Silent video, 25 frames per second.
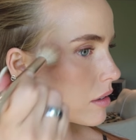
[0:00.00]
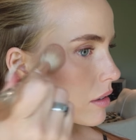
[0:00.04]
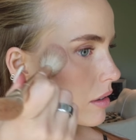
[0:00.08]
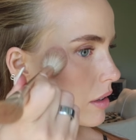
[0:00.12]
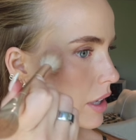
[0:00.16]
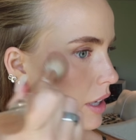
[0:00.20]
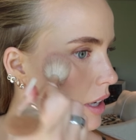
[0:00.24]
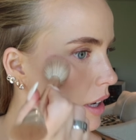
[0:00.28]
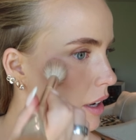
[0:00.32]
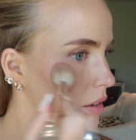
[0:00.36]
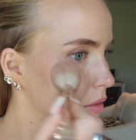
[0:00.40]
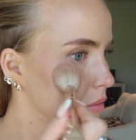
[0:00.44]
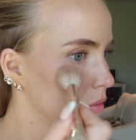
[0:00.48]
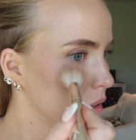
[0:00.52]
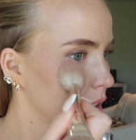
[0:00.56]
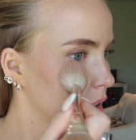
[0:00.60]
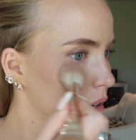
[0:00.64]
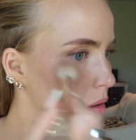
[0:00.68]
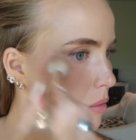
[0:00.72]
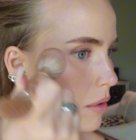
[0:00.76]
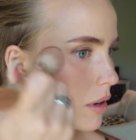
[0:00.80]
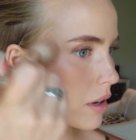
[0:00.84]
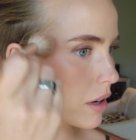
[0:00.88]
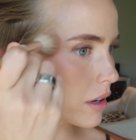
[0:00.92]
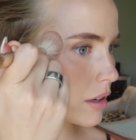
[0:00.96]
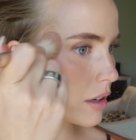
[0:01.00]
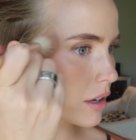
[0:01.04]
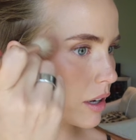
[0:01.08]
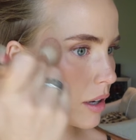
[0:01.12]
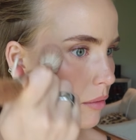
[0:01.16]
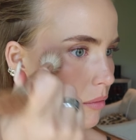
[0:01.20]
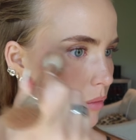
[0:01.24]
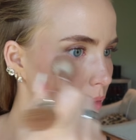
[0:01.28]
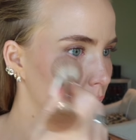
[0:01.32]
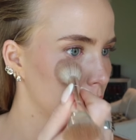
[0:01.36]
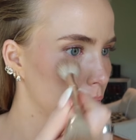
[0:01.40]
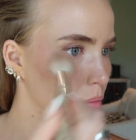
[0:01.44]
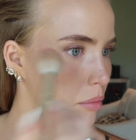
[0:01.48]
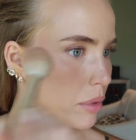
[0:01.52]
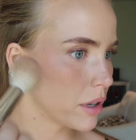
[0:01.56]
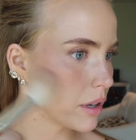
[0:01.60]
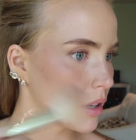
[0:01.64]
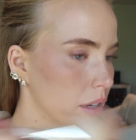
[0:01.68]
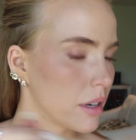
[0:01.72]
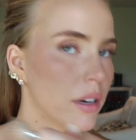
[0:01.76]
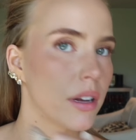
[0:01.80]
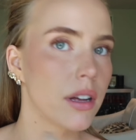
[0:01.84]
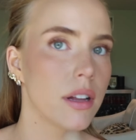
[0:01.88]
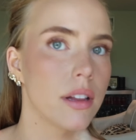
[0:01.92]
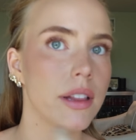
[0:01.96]
like I have makeup on. I'm gonna
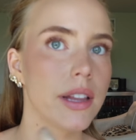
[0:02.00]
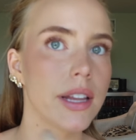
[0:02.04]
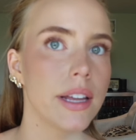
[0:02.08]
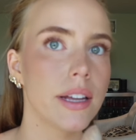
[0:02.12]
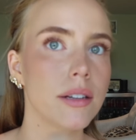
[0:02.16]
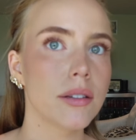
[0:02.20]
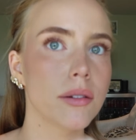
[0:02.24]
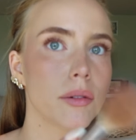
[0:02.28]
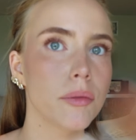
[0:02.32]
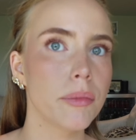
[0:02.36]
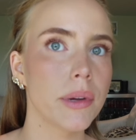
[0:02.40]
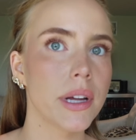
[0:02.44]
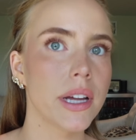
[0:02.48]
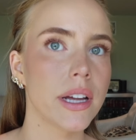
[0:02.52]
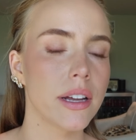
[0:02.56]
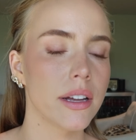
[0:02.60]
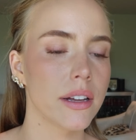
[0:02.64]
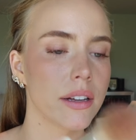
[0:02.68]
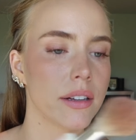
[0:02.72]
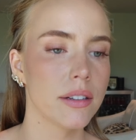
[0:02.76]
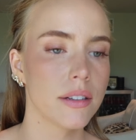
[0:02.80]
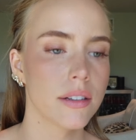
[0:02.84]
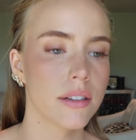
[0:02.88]
put a little bit